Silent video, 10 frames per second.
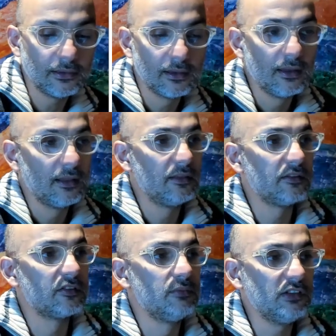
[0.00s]
This
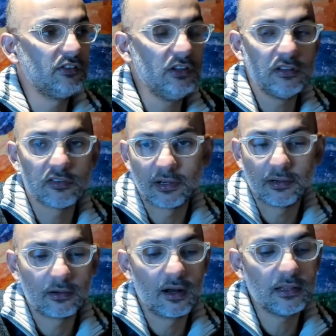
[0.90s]
is much easier,
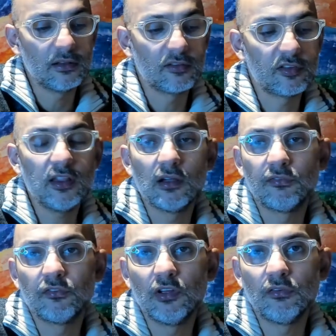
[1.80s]
right? Instead of
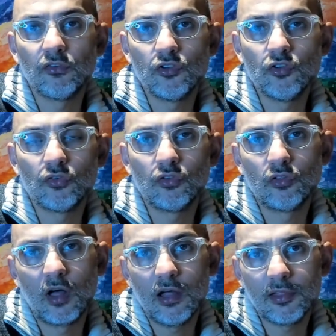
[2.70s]
if
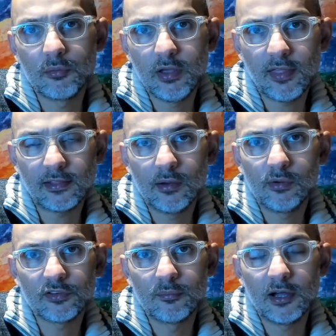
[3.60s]
the other way that I was
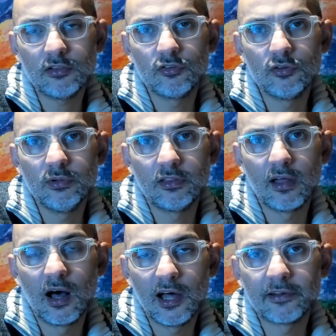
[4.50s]
about to do it the
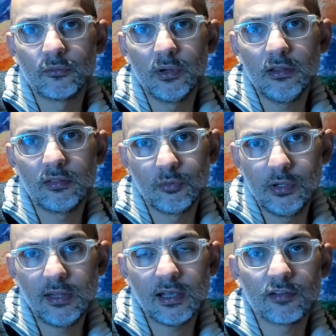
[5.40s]
hard way, it will
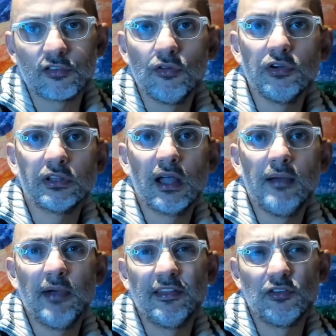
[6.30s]
take us long time
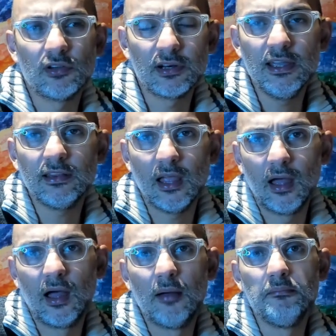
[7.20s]
and you create
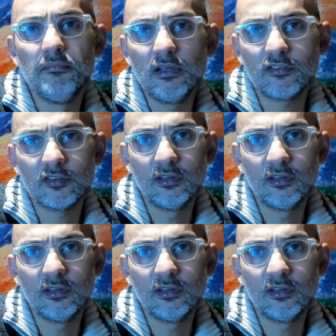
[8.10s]
a messy